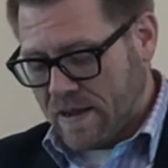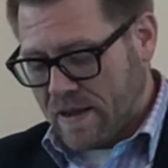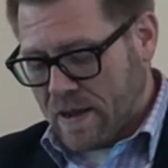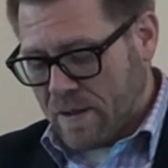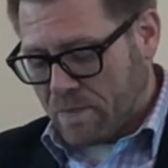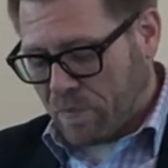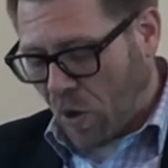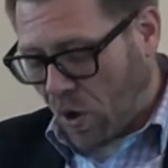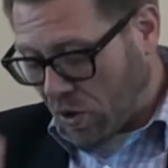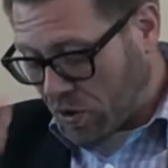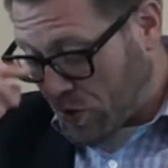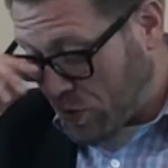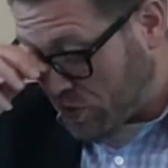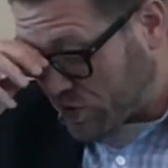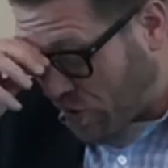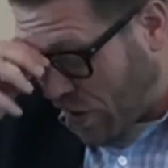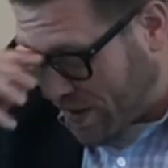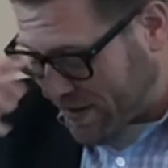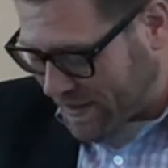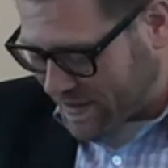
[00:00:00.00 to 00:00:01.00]
Paul
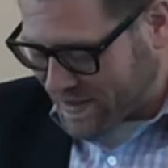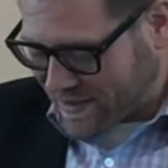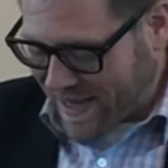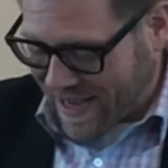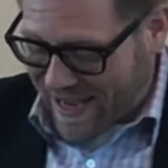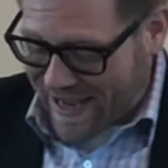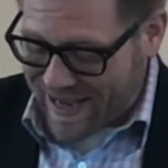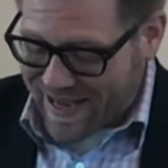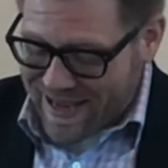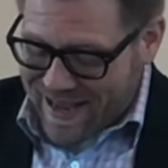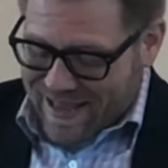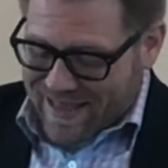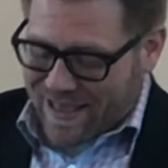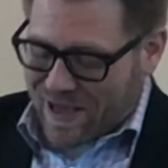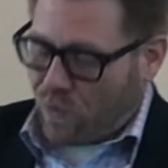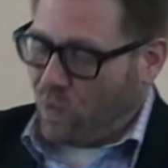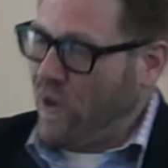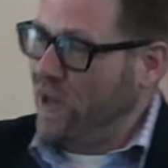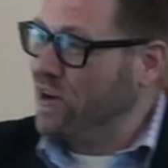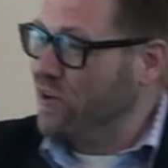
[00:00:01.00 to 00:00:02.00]
goes on to say
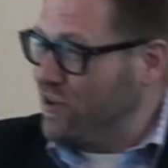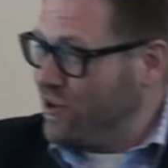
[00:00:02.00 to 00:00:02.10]
that we are